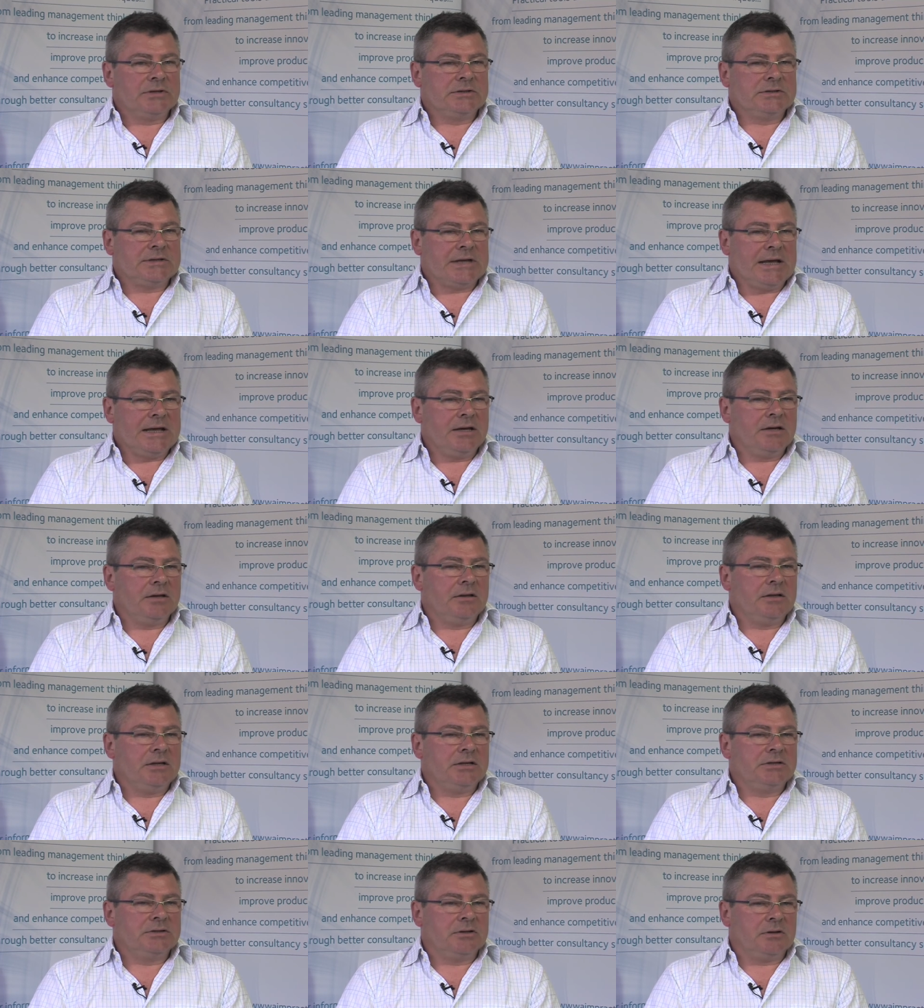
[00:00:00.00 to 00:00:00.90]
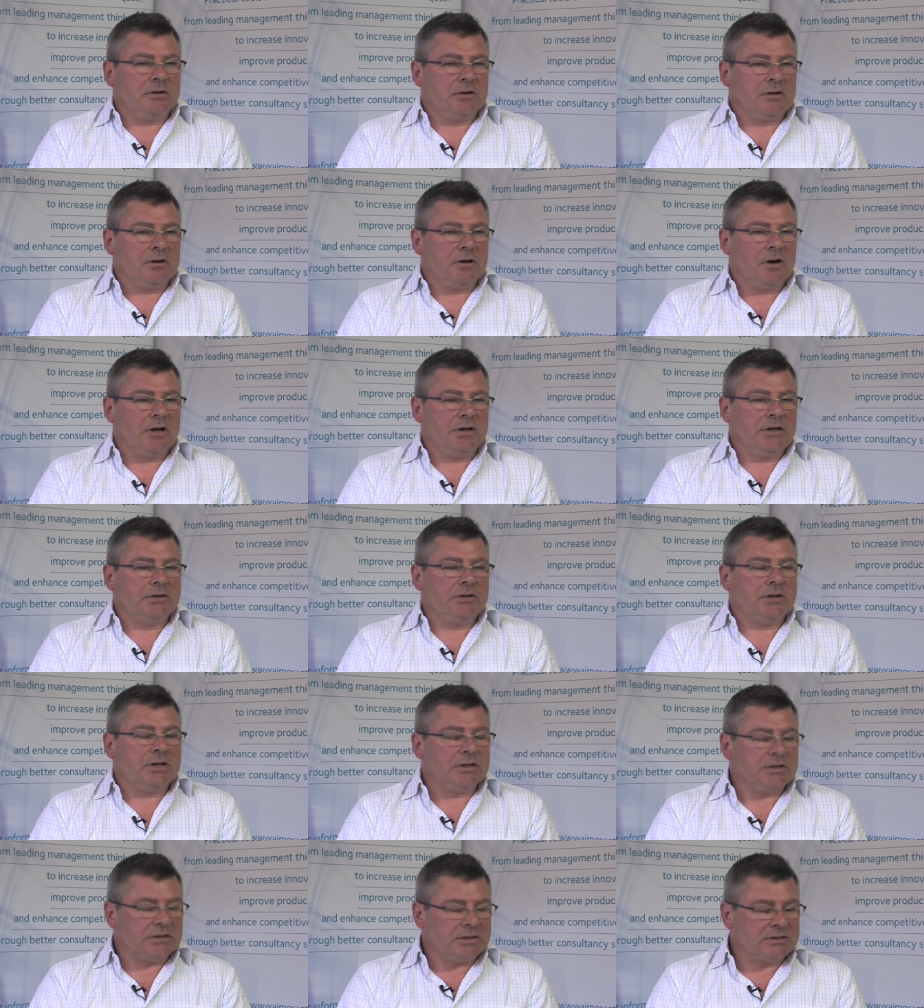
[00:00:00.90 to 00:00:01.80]
taken this
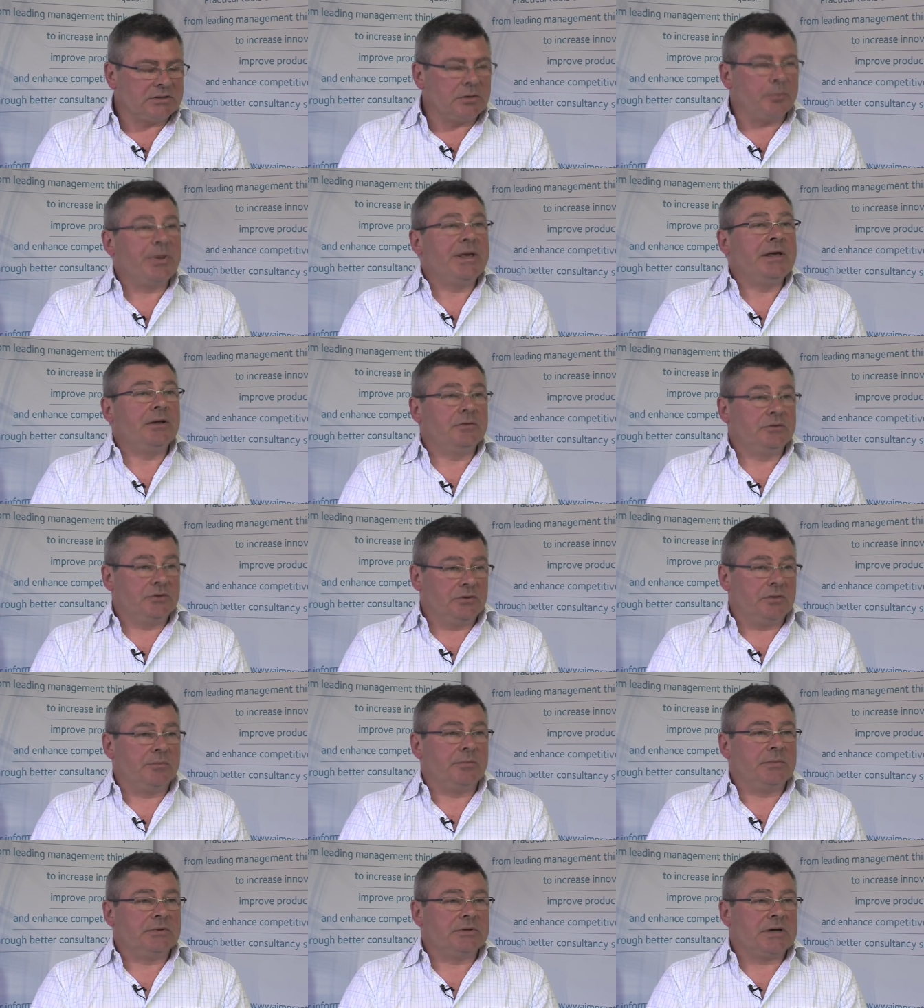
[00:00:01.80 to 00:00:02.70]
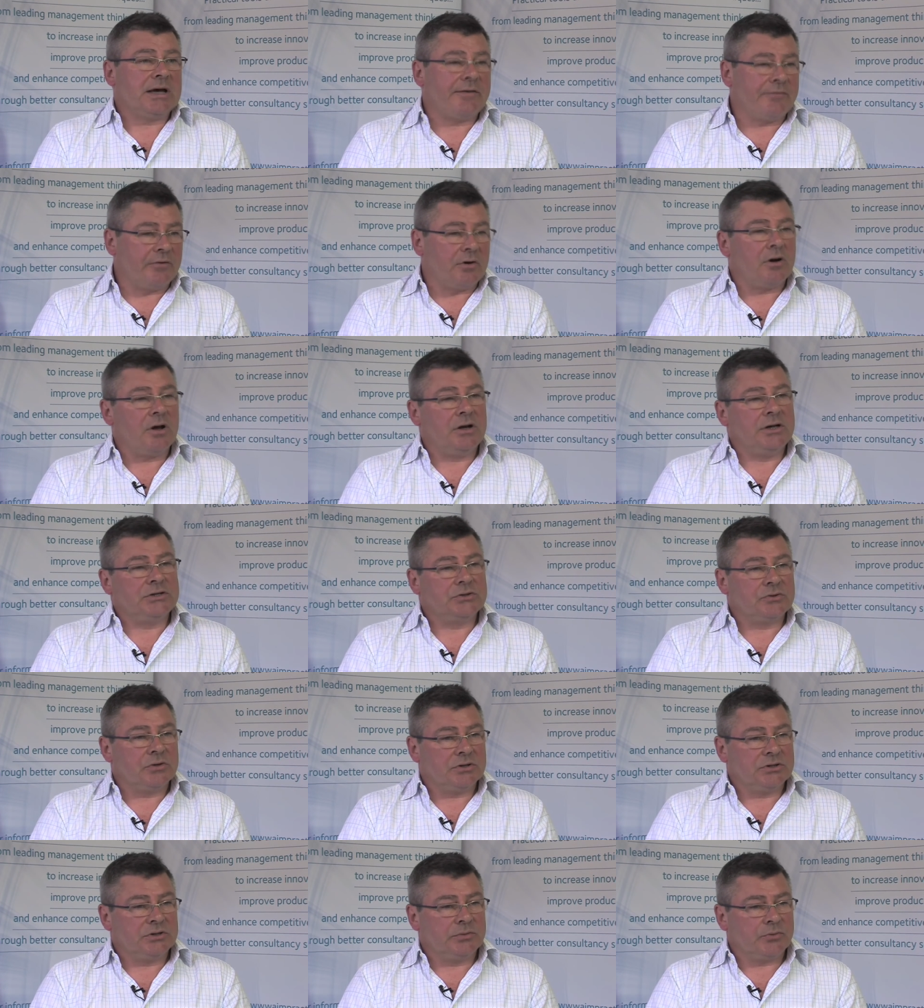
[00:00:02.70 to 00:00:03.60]
it's appealed to them to have a highly
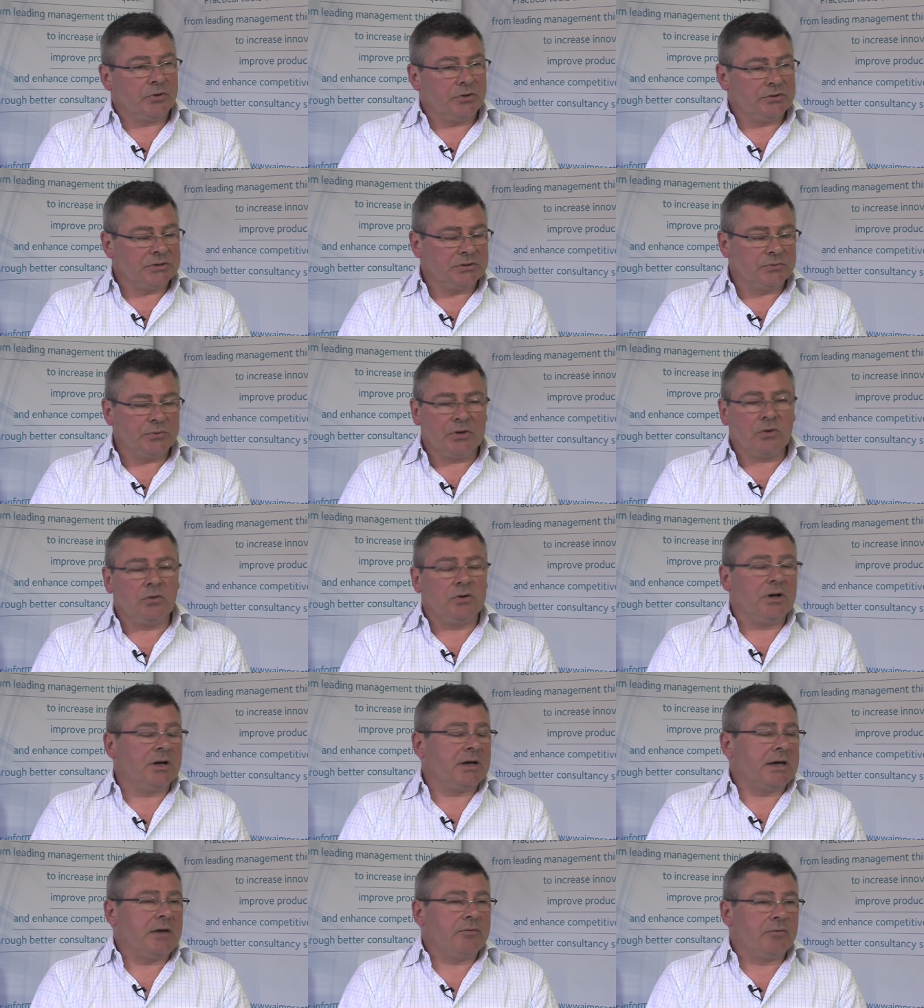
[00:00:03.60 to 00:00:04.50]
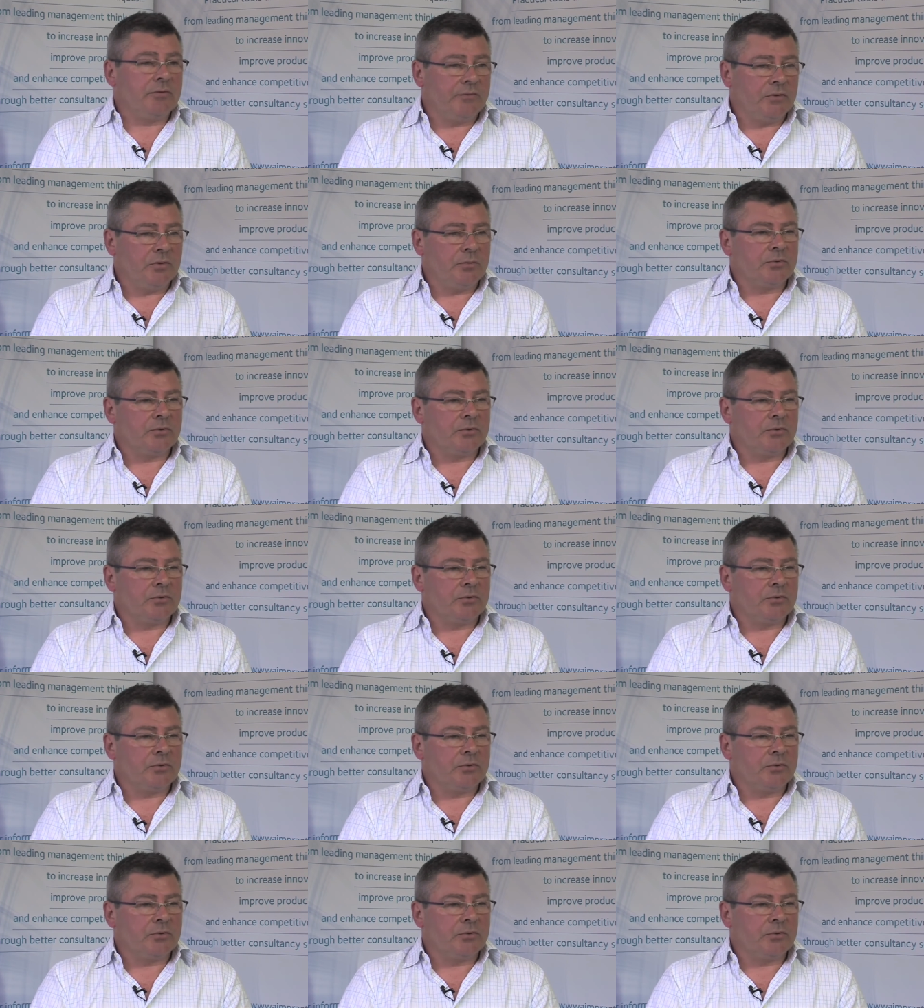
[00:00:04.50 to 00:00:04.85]
structured process. We call it a gate review